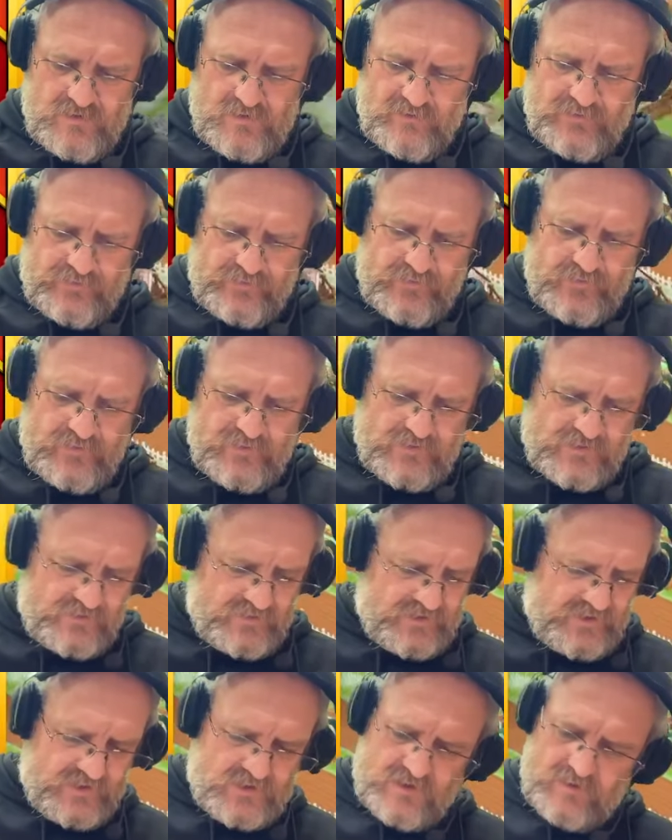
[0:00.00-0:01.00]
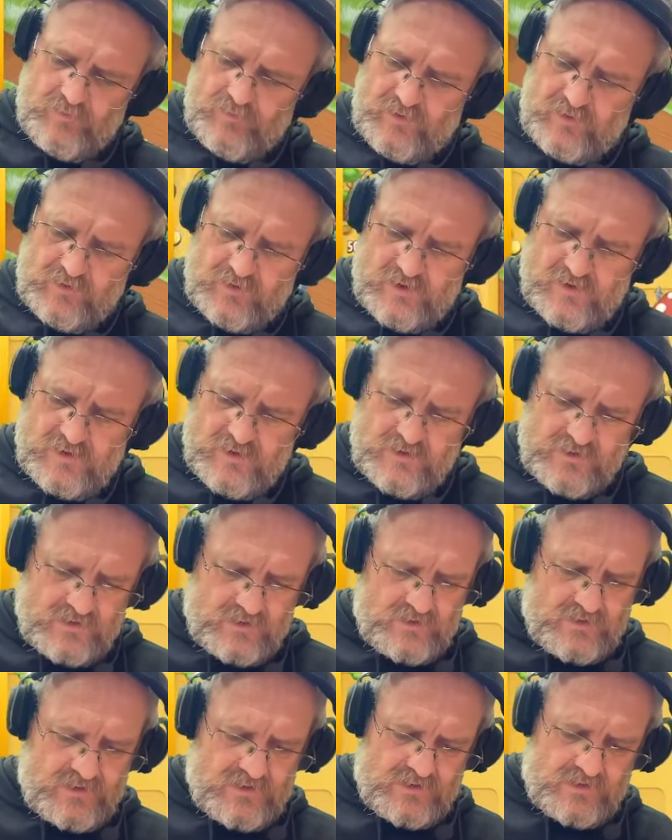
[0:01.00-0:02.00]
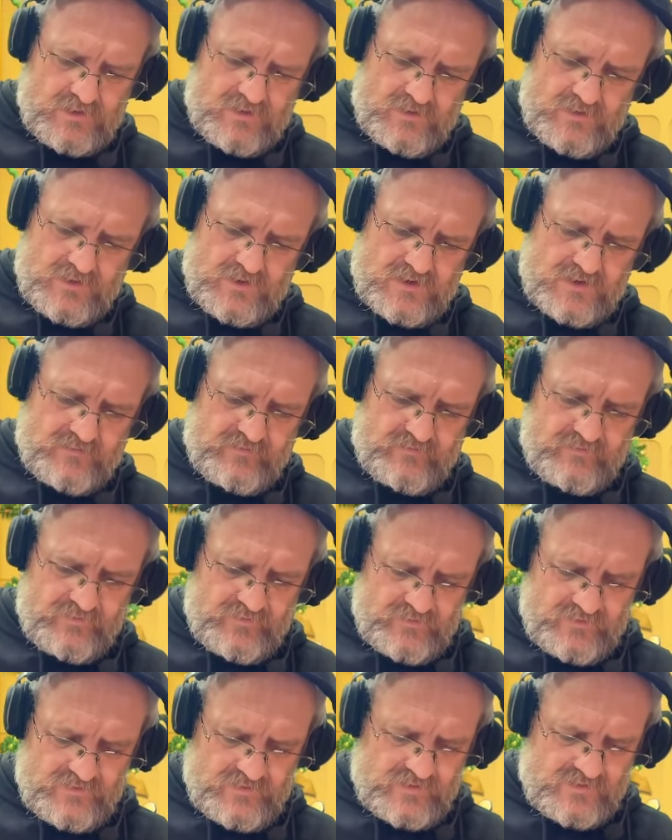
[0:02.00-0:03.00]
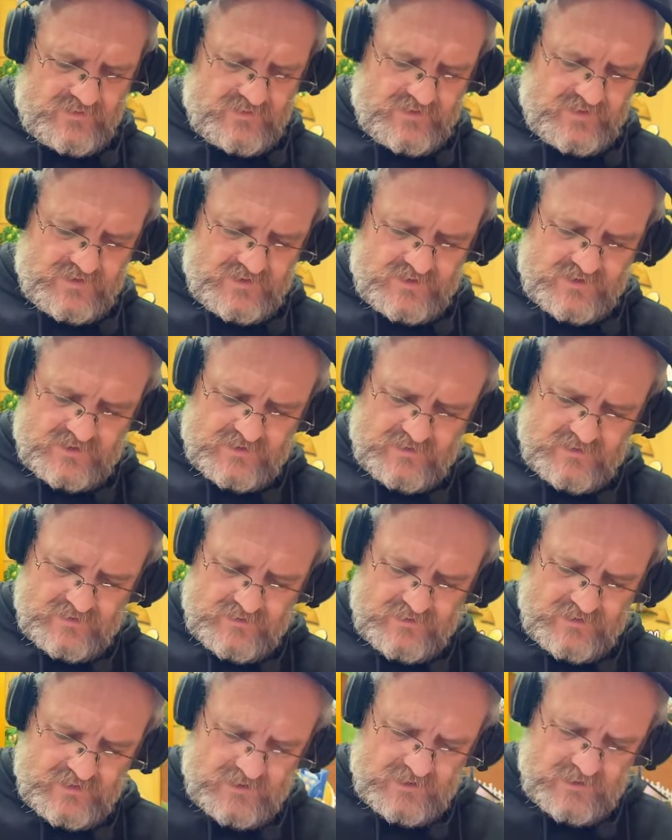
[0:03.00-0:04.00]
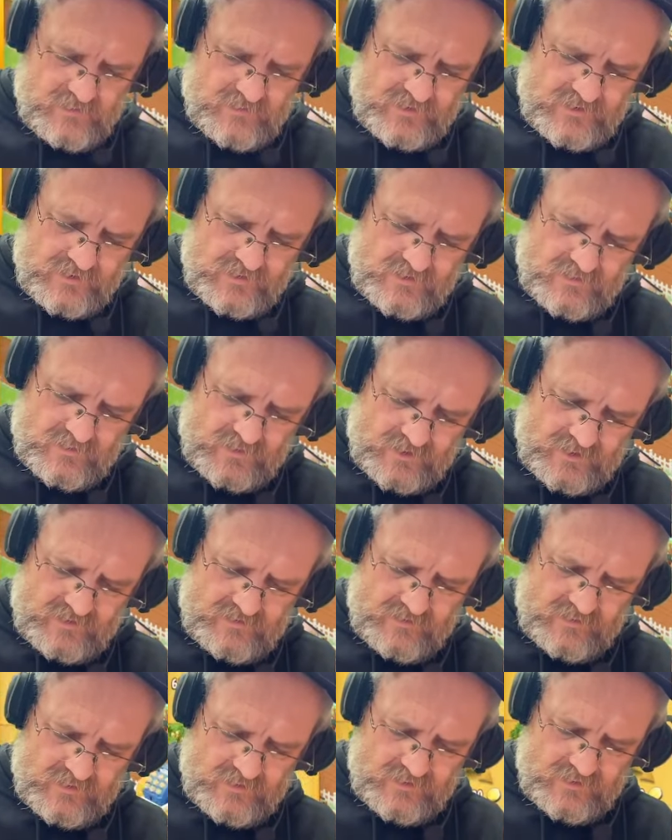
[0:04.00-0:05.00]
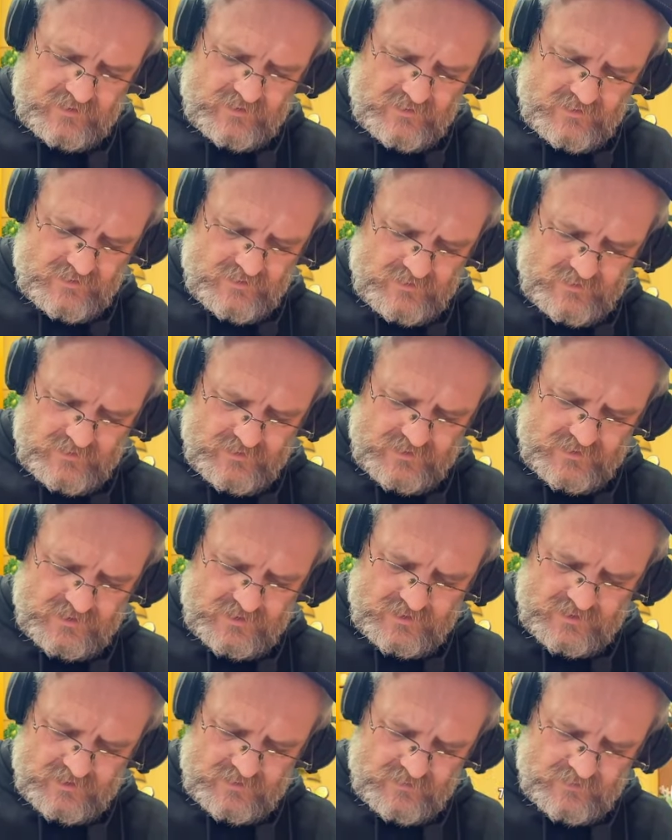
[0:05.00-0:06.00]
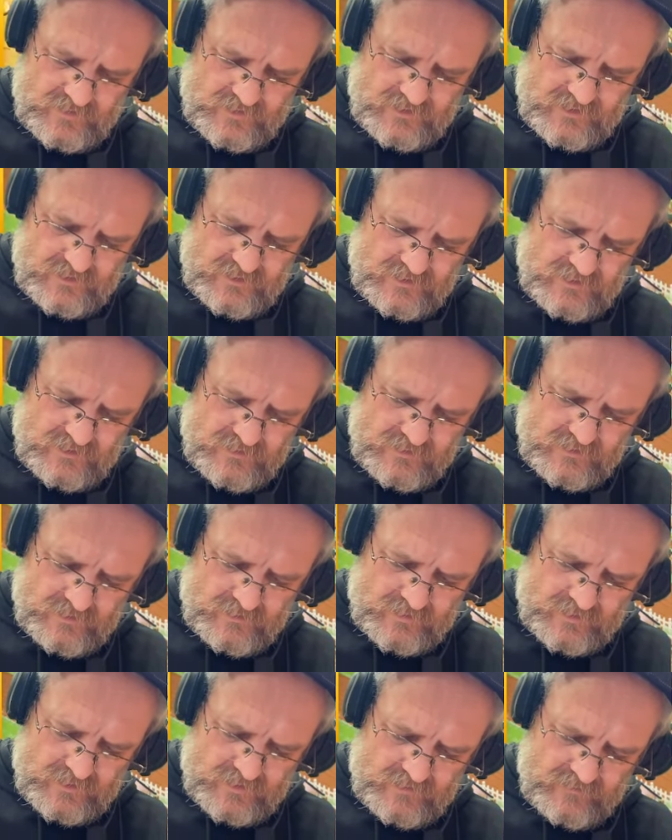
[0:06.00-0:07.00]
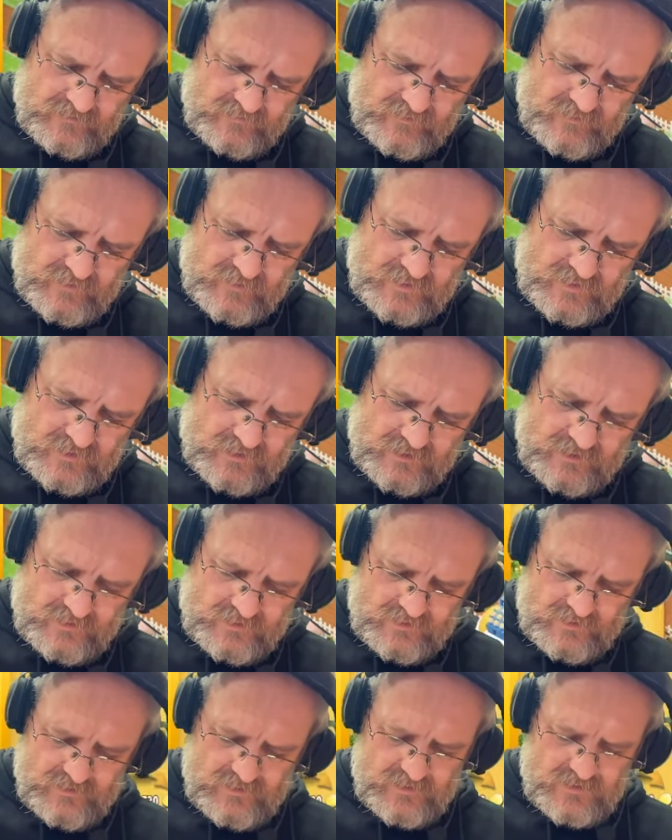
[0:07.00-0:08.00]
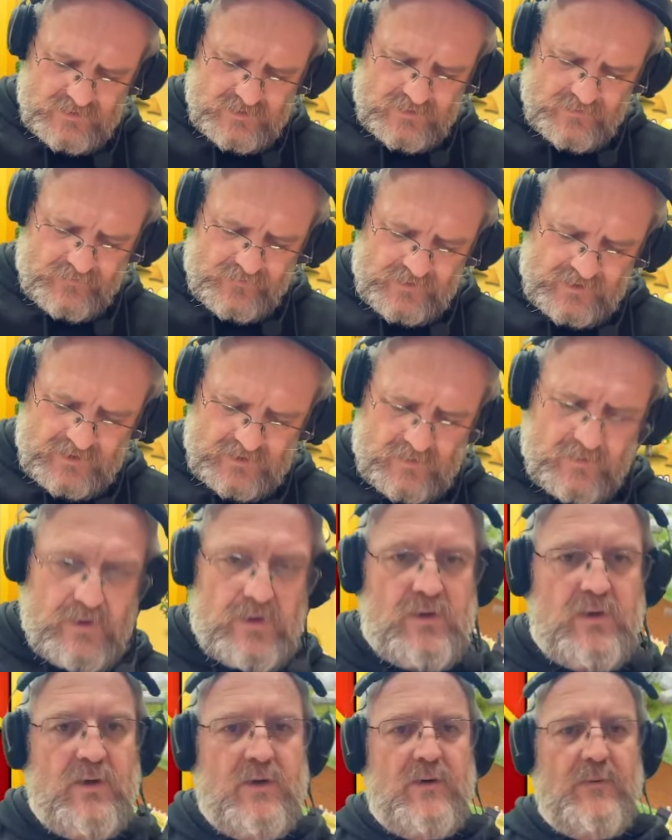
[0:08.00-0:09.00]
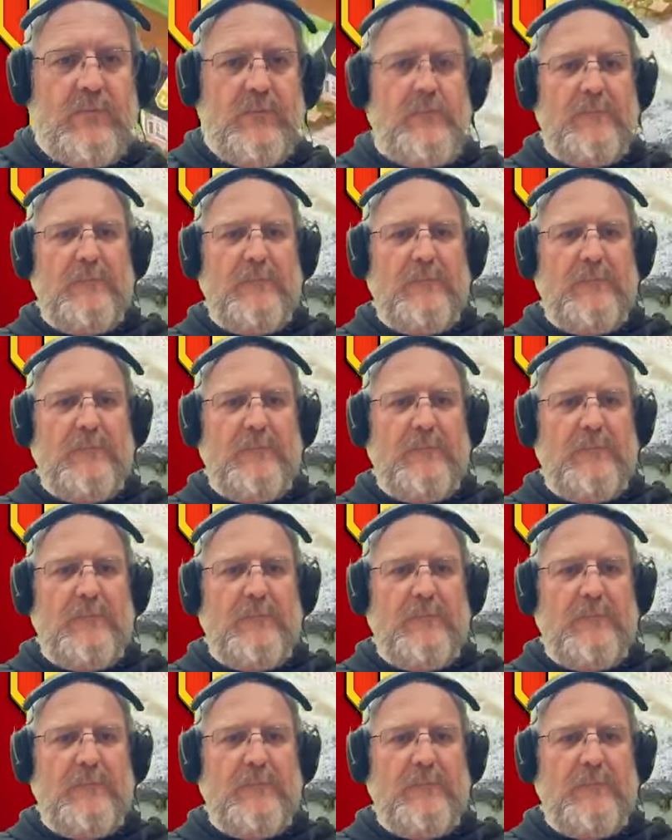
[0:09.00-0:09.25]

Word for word: fruit trees to plant. Let's go get some fruit trees down there. We do one of those, and we do one of those. There we go.